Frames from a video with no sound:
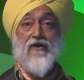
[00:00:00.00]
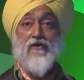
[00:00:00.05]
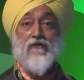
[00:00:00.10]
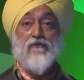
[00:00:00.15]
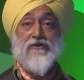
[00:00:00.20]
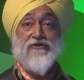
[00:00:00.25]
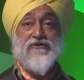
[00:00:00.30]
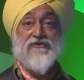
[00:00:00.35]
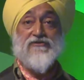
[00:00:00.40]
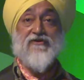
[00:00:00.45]

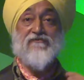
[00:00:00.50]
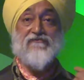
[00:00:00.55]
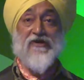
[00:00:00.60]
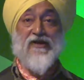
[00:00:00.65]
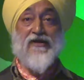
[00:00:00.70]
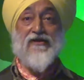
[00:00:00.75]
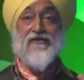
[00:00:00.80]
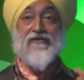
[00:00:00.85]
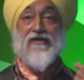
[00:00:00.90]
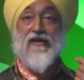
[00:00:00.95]
which is a
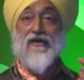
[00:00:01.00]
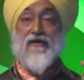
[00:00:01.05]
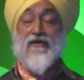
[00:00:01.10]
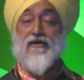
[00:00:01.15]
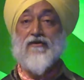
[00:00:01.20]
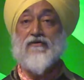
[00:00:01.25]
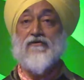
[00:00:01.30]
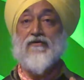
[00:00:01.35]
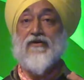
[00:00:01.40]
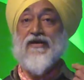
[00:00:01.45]
very
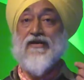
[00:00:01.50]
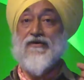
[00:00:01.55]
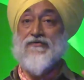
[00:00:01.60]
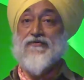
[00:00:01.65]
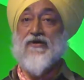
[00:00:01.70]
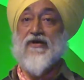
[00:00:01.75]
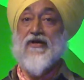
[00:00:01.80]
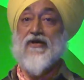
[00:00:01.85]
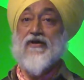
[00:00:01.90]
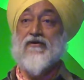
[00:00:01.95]
delicate,
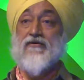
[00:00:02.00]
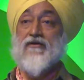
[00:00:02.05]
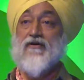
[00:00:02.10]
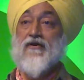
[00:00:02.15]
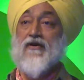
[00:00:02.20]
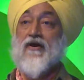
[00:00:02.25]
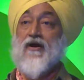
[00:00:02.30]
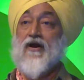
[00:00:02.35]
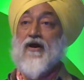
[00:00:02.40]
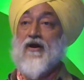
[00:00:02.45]
intricate
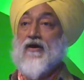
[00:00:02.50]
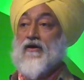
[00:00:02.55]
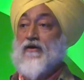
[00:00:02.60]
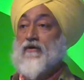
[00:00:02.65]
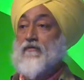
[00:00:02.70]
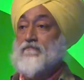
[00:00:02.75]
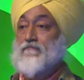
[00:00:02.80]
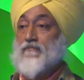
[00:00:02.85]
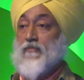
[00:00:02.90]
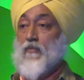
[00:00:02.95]

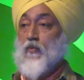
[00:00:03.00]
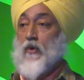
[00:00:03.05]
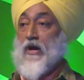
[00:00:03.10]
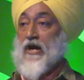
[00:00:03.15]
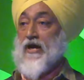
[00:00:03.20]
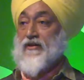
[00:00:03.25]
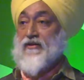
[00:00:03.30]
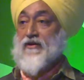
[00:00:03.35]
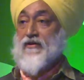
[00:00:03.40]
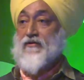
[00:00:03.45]

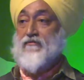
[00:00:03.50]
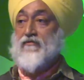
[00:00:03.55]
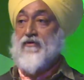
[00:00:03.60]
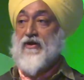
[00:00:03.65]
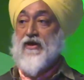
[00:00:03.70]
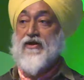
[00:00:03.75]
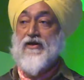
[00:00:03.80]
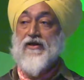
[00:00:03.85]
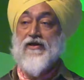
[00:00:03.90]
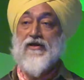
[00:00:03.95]
wear that
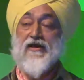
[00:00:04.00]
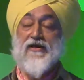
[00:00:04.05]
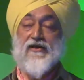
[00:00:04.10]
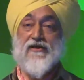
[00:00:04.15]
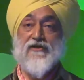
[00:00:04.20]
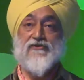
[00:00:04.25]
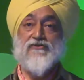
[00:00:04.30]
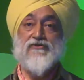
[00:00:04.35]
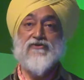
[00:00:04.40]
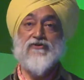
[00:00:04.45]
Indian
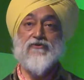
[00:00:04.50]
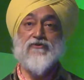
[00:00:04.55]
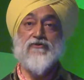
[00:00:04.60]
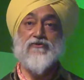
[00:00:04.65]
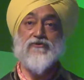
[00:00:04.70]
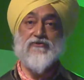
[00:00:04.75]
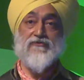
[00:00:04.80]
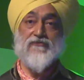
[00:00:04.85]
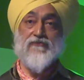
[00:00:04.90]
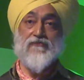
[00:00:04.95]
ladies
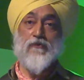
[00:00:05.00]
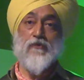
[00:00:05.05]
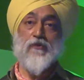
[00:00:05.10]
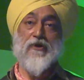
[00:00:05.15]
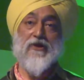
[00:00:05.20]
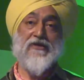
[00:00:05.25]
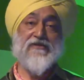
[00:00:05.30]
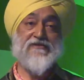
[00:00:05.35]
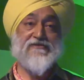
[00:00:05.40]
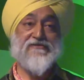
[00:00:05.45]
use
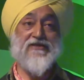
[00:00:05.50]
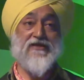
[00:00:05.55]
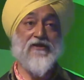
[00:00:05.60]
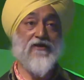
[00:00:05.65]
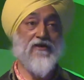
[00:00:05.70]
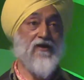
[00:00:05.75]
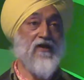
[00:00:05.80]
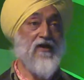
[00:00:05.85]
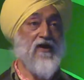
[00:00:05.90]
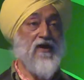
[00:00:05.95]
in silk.
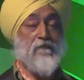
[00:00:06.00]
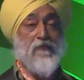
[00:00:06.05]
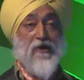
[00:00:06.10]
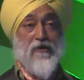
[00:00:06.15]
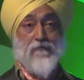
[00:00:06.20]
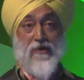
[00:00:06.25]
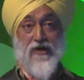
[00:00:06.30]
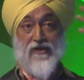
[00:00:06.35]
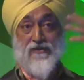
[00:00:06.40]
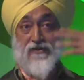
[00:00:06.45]

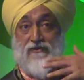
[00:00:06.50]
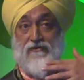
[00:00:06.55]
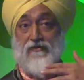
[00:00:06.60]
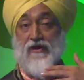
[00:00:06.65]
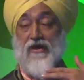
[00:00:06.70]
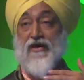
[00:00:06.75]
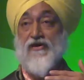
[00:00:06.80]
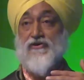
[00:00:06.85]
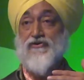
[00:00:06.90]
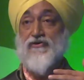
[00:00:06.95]
But by the
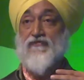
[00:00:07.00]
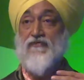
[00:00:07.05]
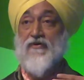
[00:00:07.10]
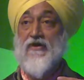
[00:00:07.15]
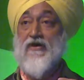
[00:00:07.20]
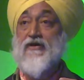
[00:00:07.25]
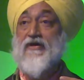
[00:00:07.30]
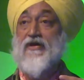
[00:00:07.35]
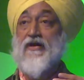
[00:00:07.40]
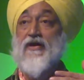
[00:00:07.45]
age of
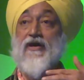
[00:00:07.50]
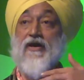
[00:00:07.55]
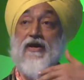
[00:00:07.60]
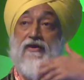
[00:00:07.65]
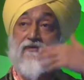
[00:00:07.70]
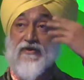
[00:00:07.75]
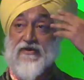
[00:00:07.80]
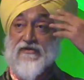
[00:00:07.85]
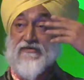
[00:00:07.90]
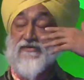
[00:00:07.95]
30,
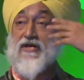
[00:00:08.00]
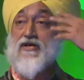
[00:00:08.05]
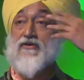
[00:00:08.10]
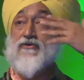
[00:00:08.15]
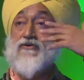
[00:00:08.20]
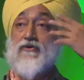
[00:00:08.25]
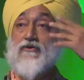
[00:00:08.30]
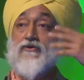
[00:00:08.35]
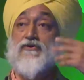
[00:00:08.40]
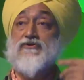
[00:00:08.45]
they start
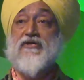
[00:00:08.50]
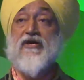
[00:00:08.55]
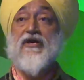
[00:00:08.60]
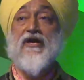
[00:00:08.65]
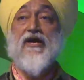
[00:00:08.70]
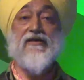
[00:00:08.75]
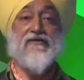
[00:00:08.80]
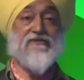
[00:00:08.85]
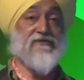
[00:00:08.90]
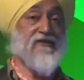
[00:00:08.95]
to lose their
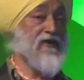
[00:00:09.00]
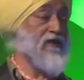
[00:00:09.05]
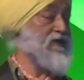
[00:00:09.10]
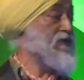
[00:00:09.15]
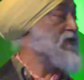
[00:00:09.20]
eyesight.